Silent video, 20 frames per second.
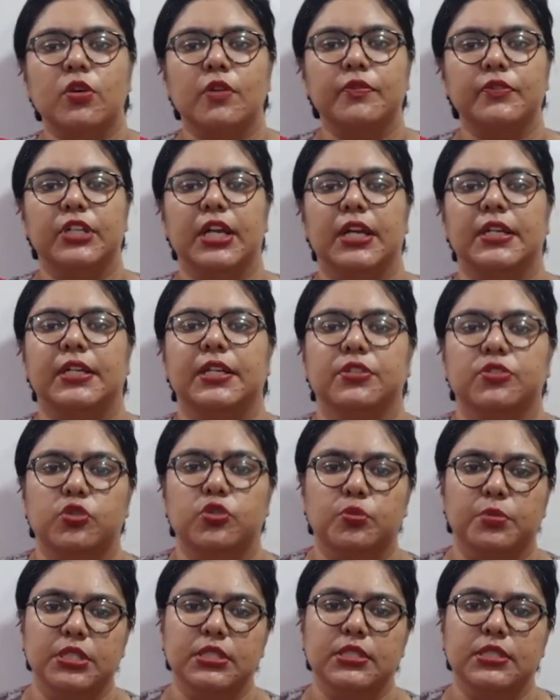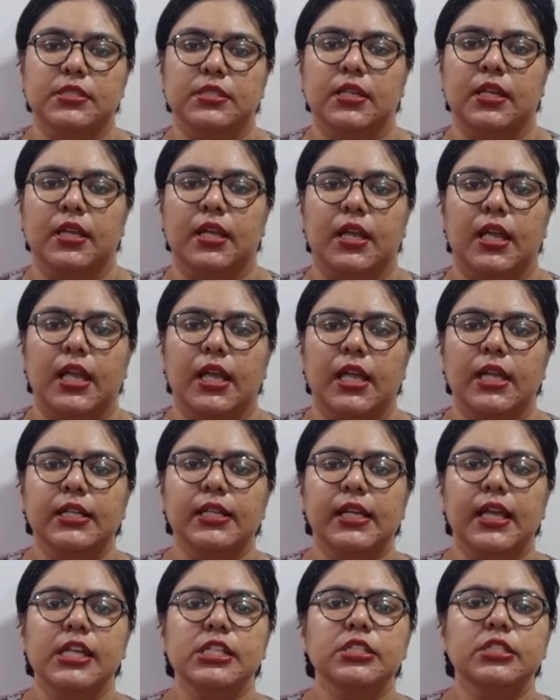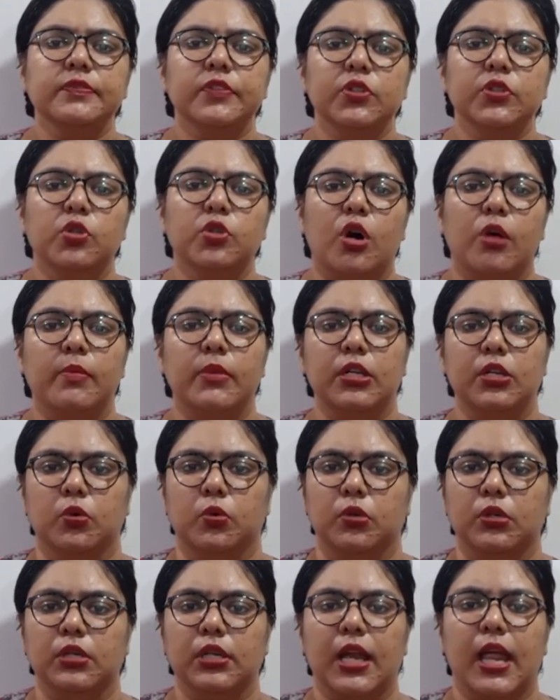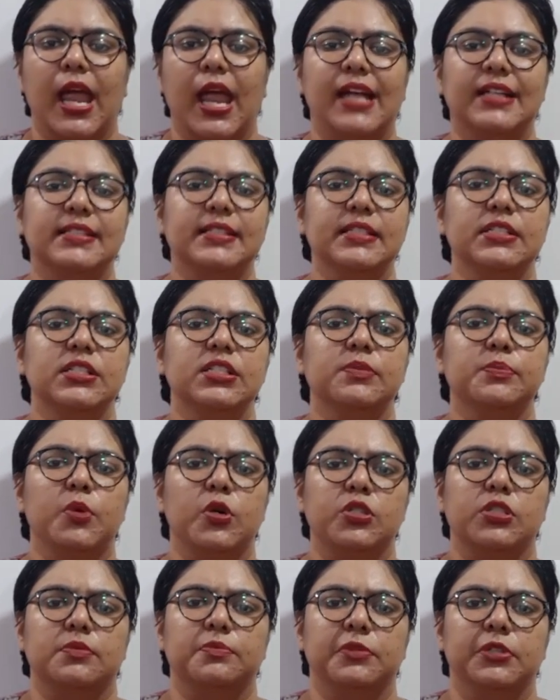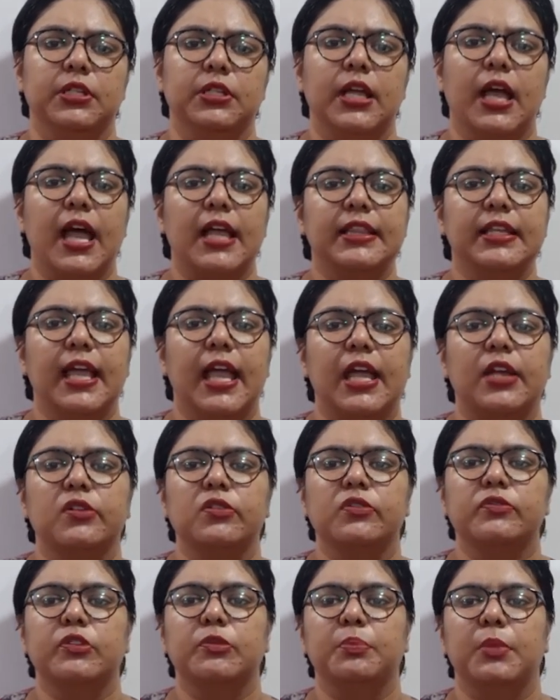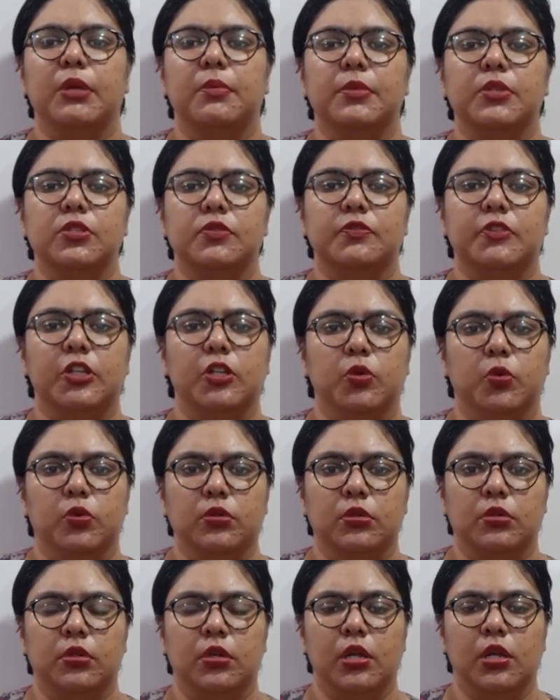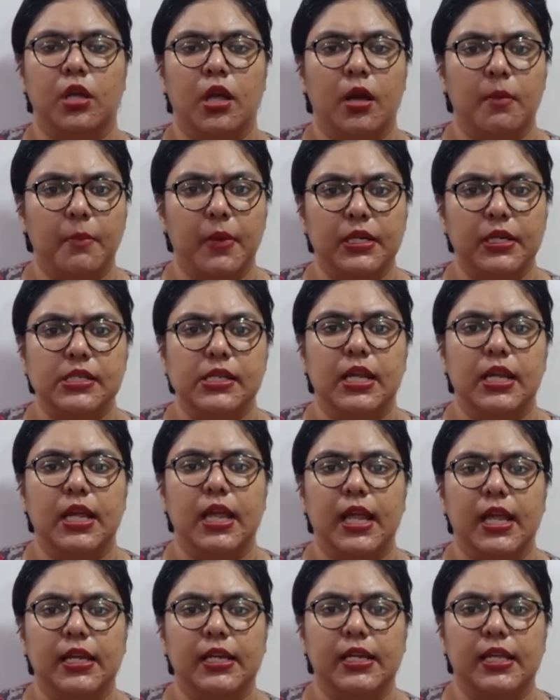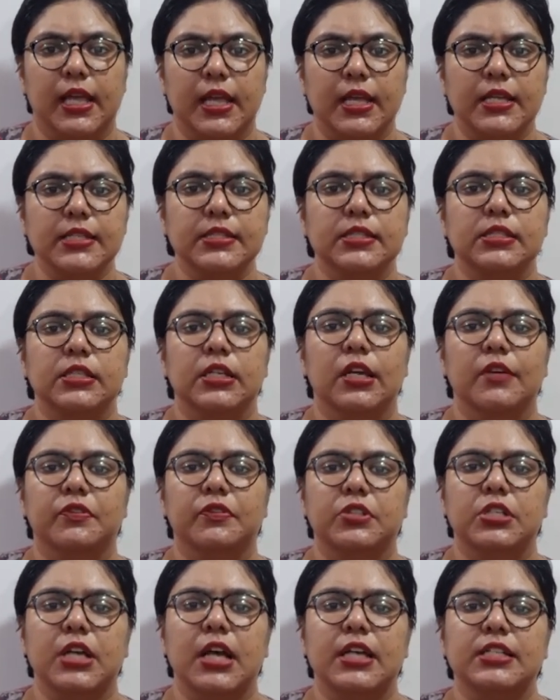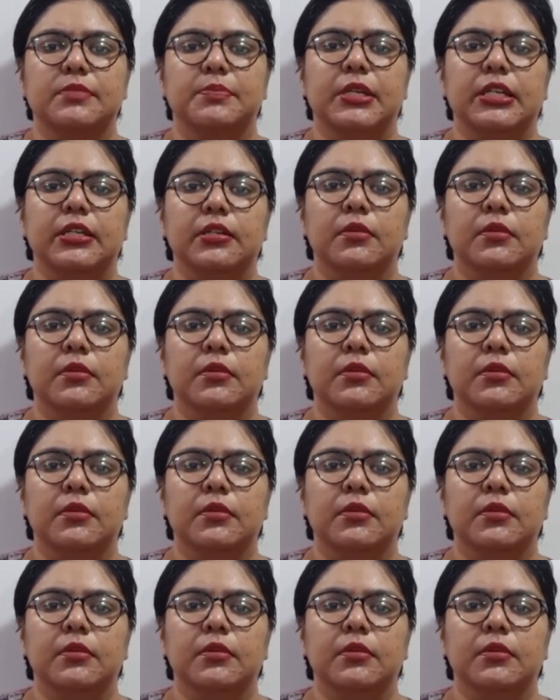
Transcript: of debt instruments. In case of a normal loan, exit is possible at the end of the payment of the loan. But in case if it has been